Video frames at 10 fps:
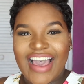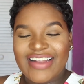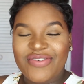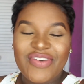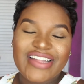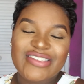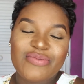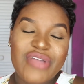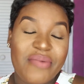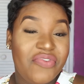Don't forget to
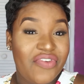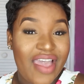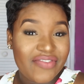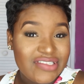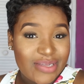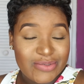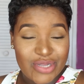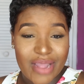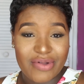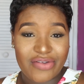subscribe if you haven't
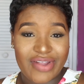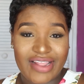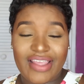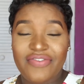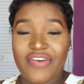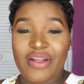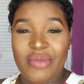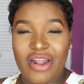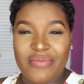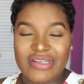subscribed already. Follow
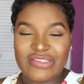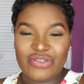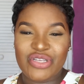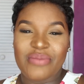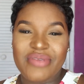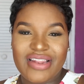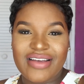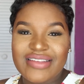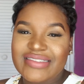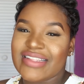me on all my social
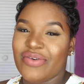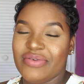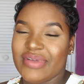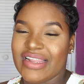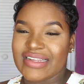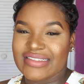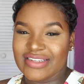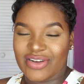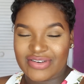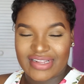medias. They will be linked
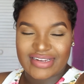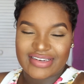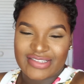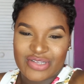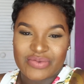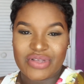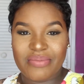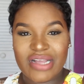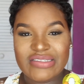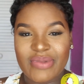down in the description
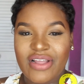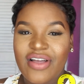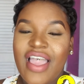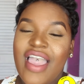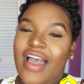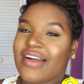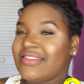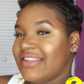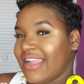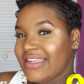box below.
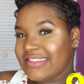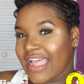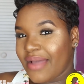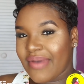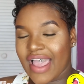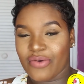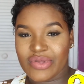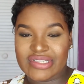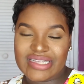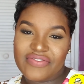Until next time, I
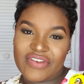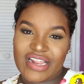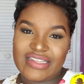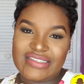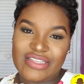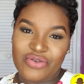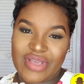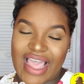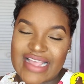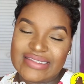will definitely see you
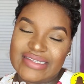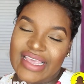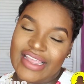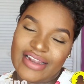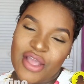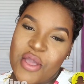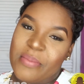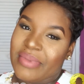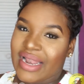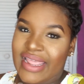guys in
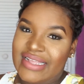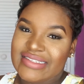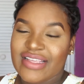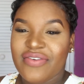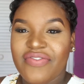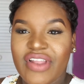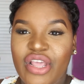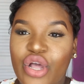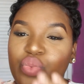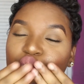my next
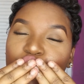video.